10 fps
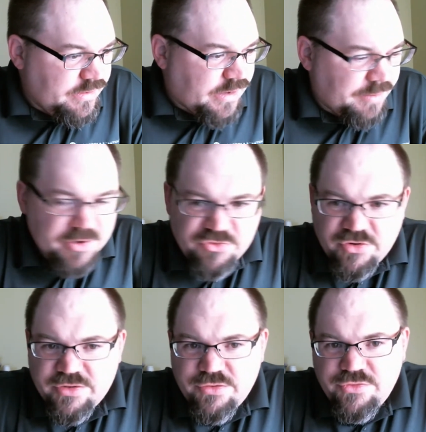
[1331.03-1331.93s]
I might
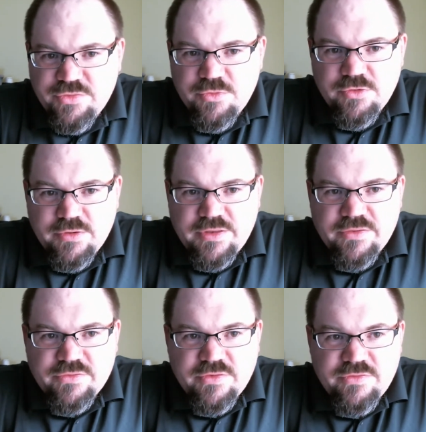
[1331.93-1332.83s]
try to do some more of
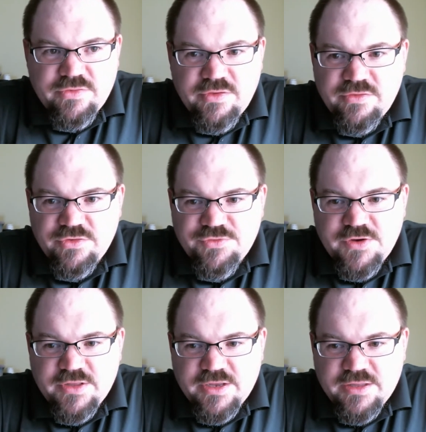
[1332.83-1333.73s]
these. This is
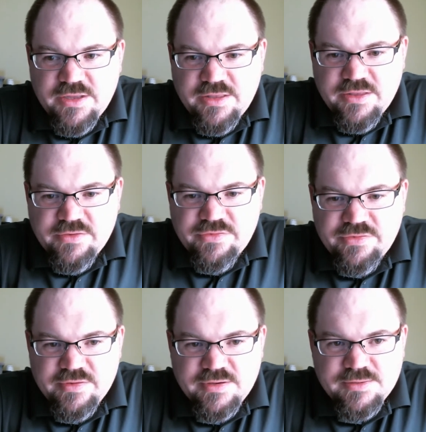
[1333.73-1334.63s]
fun. I like
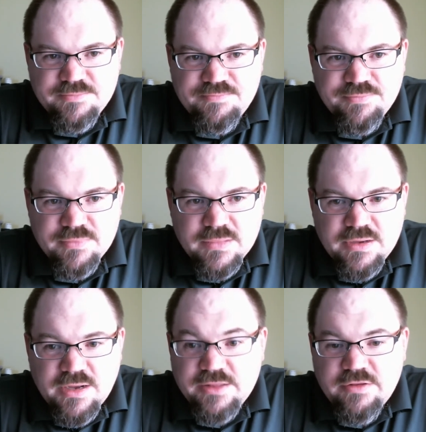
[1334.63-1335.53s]
this.
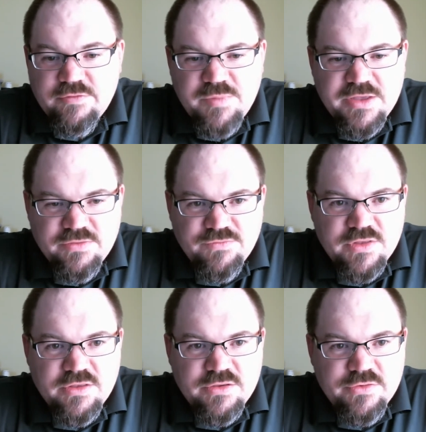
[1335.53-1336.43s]
I love making
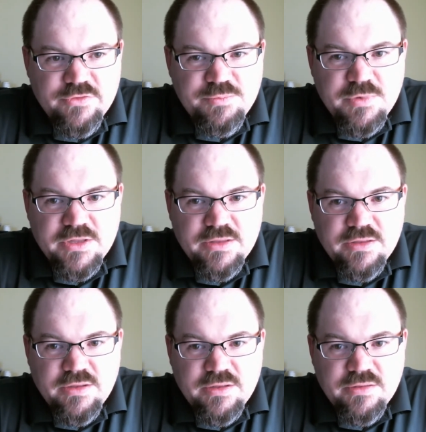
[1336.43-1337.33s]
videos, but
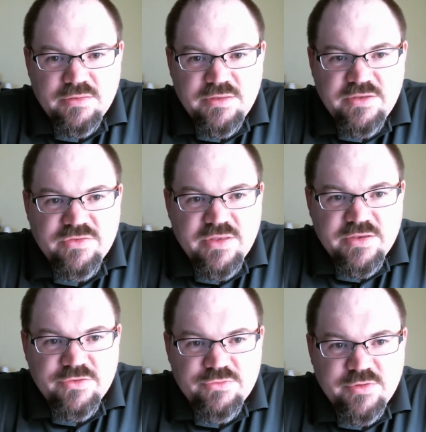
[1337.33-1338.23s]
these
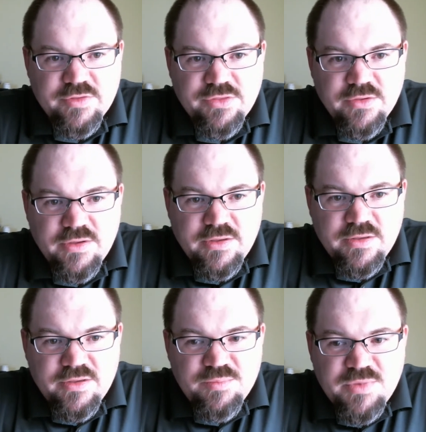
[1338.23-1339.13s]
days with
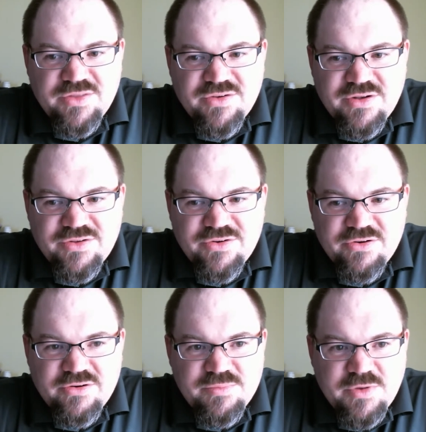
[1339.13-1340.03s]
my
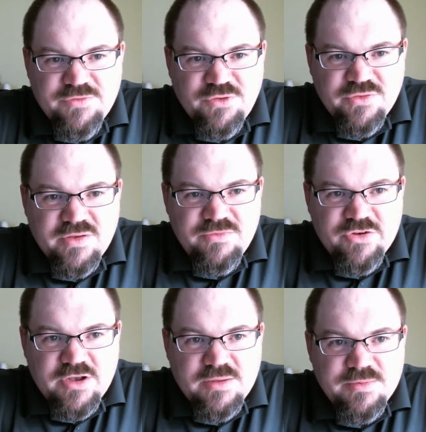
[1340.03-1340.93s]
daughter and my full-time
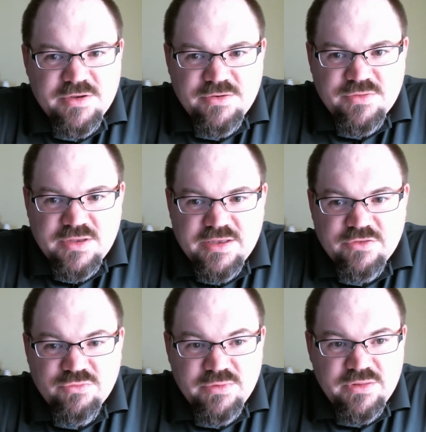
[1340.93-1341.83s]
job and everything,
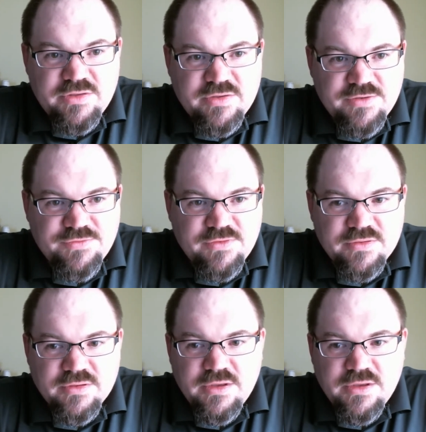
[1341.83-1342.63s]
it's really tough to